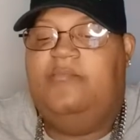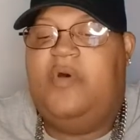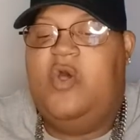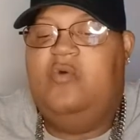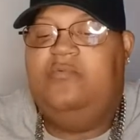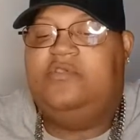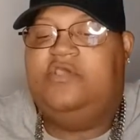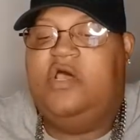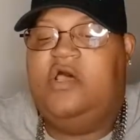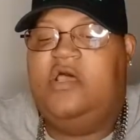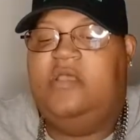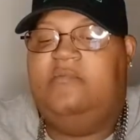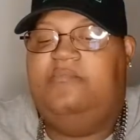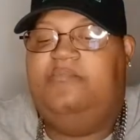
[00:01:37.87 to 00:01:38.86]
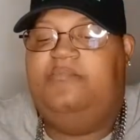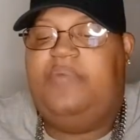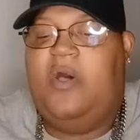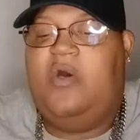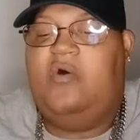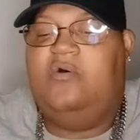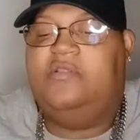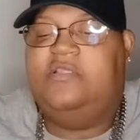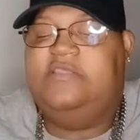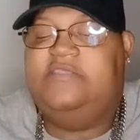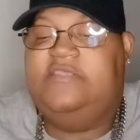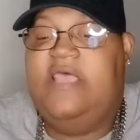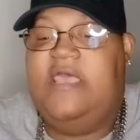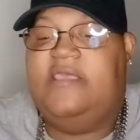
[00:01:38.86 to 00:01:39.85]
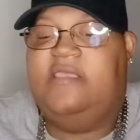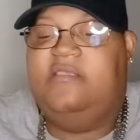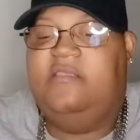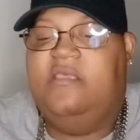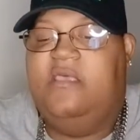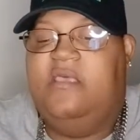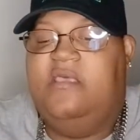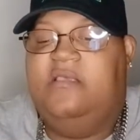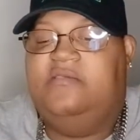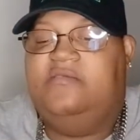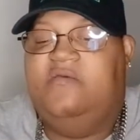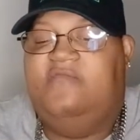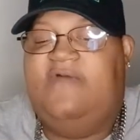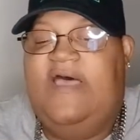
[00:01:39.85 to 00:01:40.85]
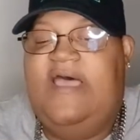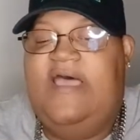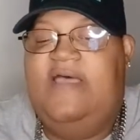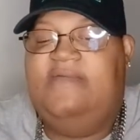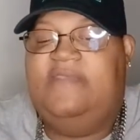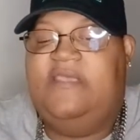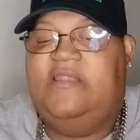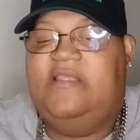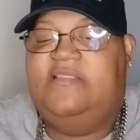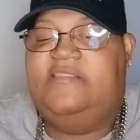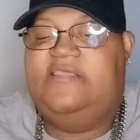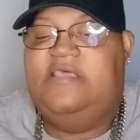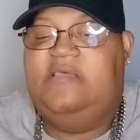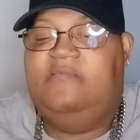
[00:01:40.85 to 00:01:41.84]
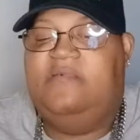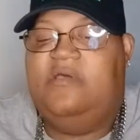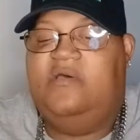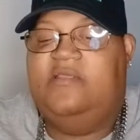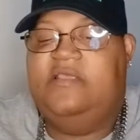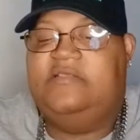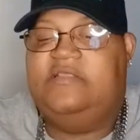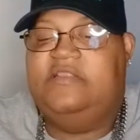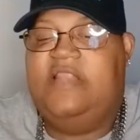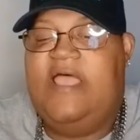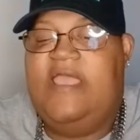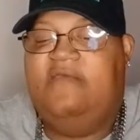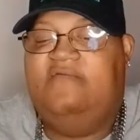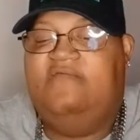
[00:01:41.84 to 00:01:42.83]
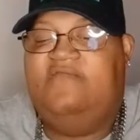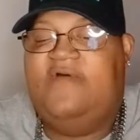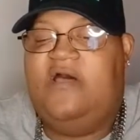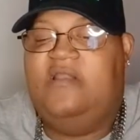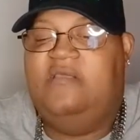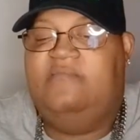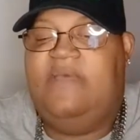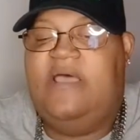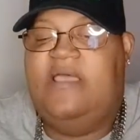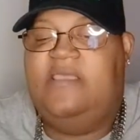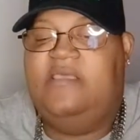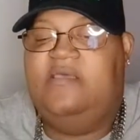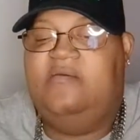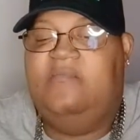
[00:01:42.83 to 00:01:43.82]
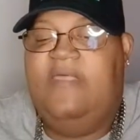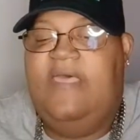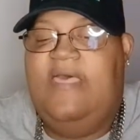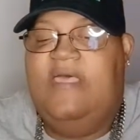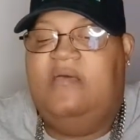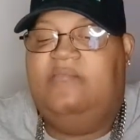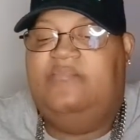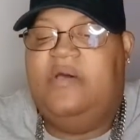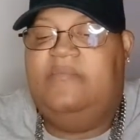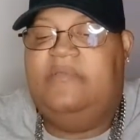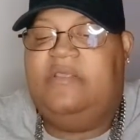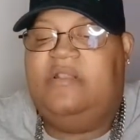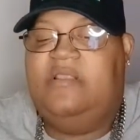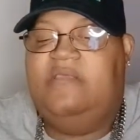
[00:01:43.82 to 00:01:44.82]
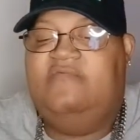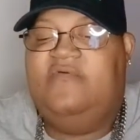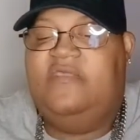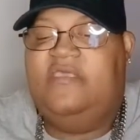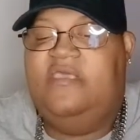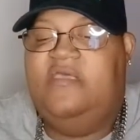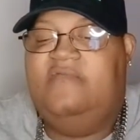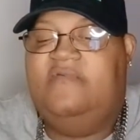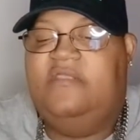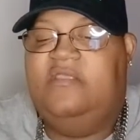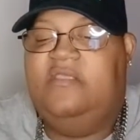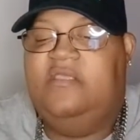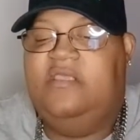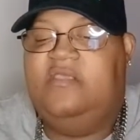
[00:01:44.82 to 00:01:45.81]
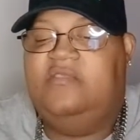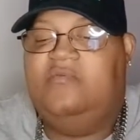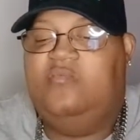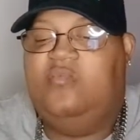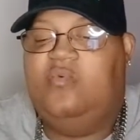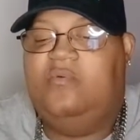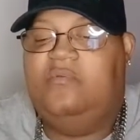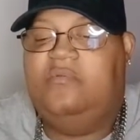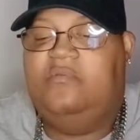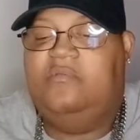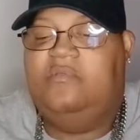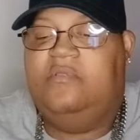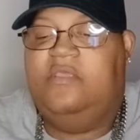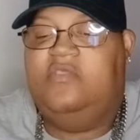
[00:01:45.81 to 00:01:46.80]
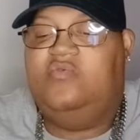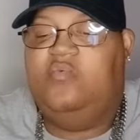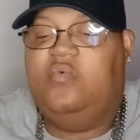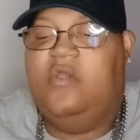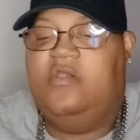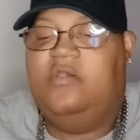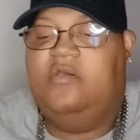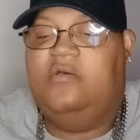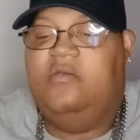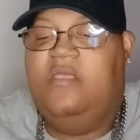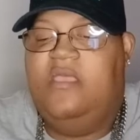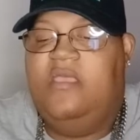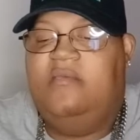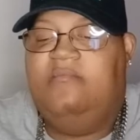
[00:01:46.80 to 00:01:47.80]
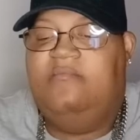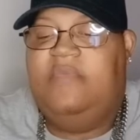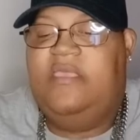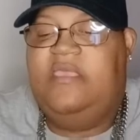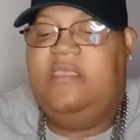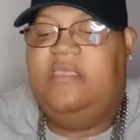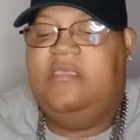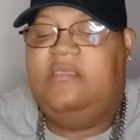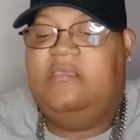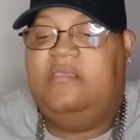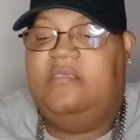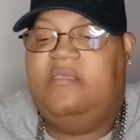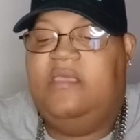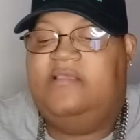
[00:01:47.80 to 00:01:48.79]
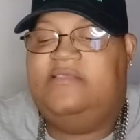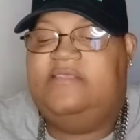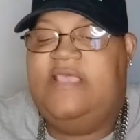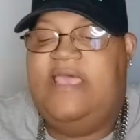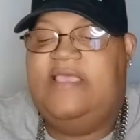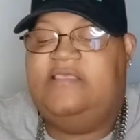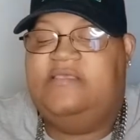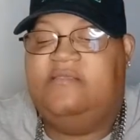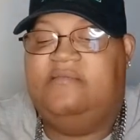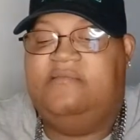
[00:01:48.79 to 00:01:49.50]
Pope John Paul II survives an attempt on his life, followed by him publicly forgiving his world be assassin.